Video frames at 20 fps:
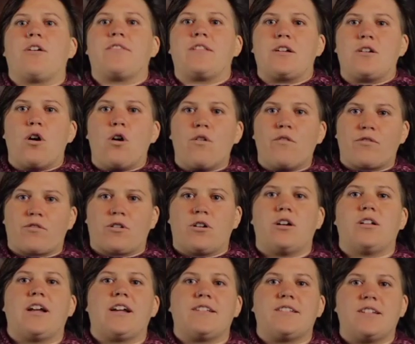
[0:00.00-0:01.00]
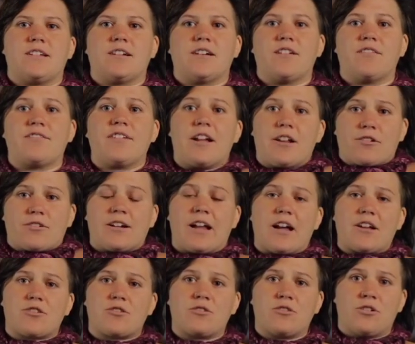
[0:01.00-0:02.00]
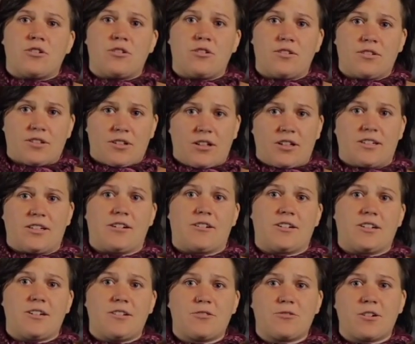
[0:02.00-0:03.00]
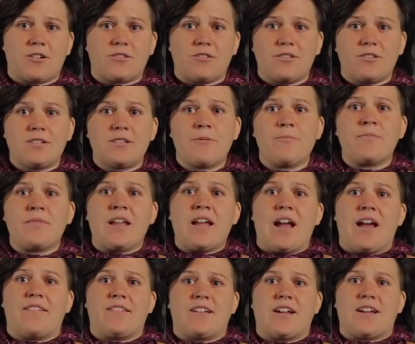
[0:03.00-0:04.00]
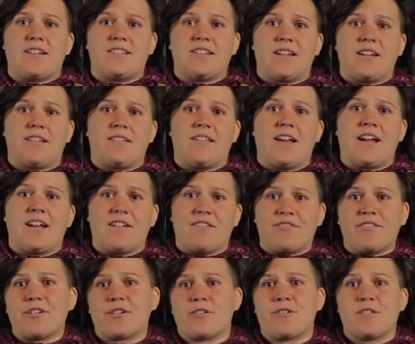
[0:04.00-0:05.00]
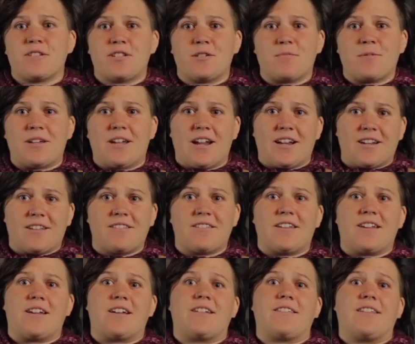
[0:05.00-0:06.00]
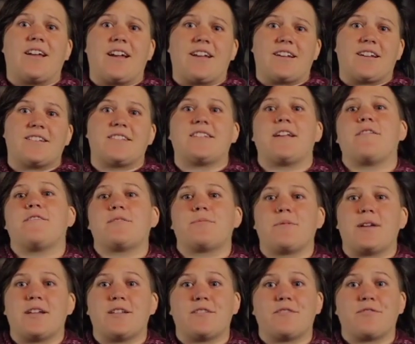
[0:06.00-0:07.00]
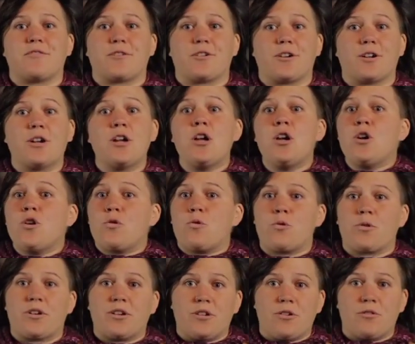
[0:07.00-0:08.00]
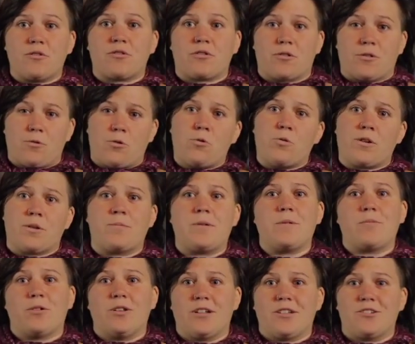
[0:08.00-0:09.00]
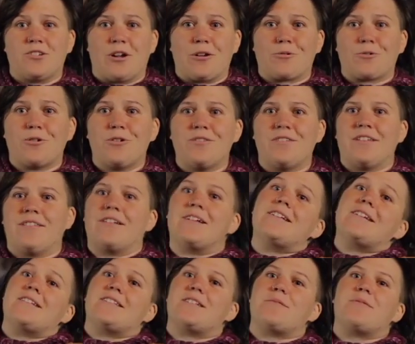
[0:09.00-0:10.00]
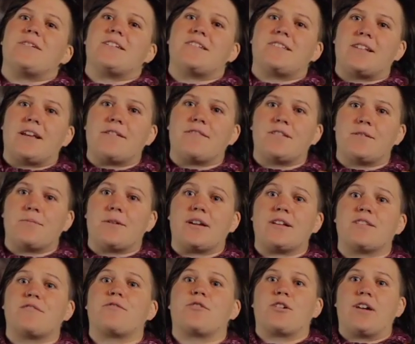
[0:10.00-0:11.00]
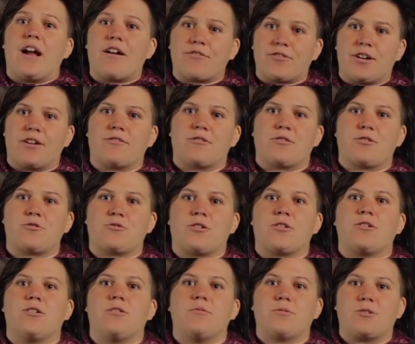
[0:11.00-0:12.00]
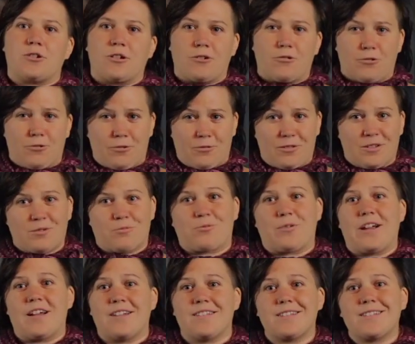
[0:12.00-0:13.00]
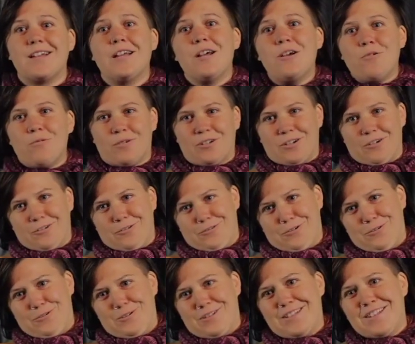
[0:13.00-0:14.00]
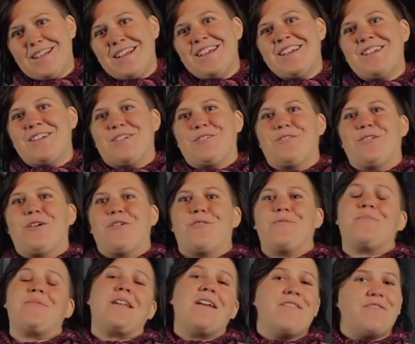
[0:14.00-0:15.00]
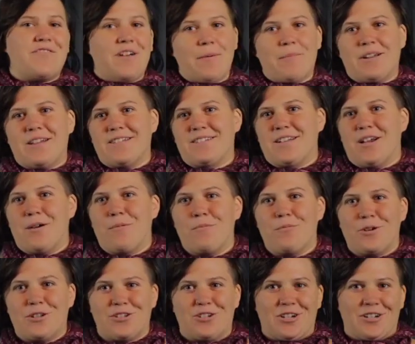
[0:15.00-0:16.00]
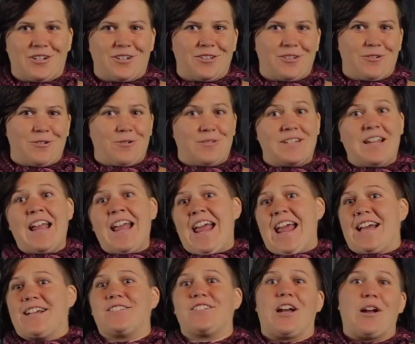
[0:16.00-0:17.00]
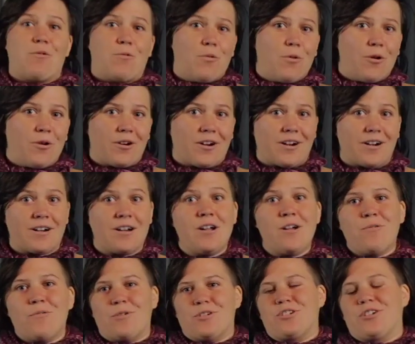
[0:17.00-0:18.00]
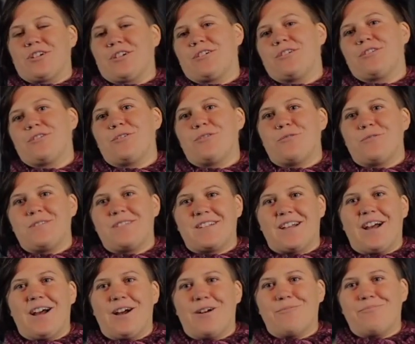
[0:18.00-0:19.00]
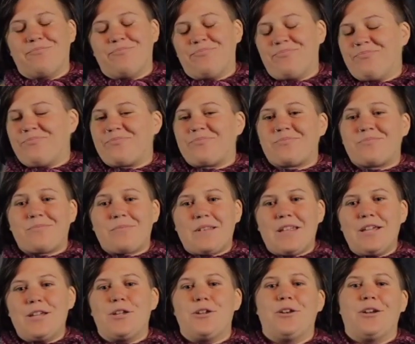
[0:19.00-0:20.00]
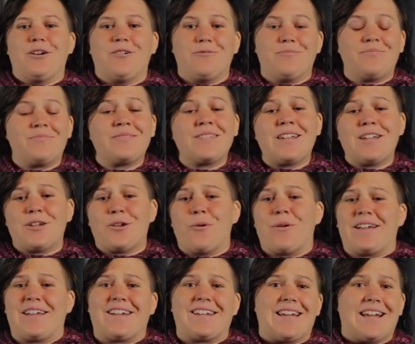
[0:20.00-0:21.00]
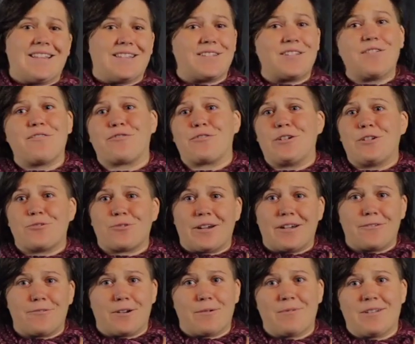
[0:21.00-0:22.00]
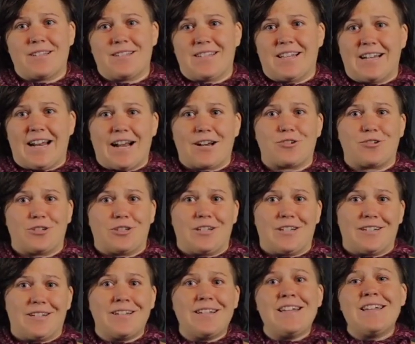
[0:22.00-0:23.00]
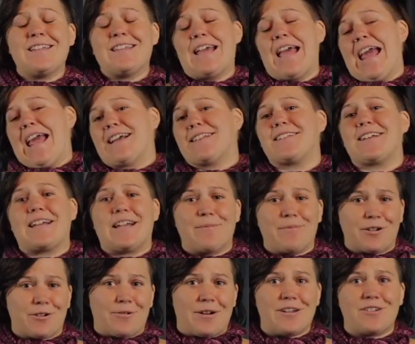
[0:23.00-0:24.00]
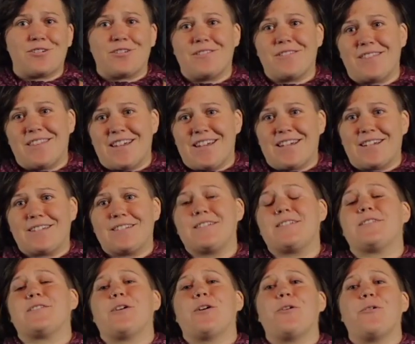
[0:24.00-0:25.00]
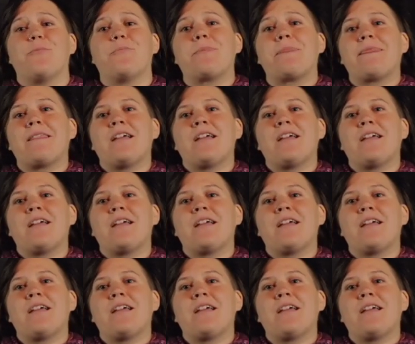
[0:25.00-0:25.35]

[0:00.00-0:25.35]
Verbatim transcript: on the overall idea of international solidarity struggles and the idea that if there is to be anything like a safe space for queer youth or queer people in general, then it needs to be a safe space for every other struggle, which includes race, which includes, you know, feminism, which includes anti-war, which includes, um, you know, going against free trade agreements that actually anti-immigration things. So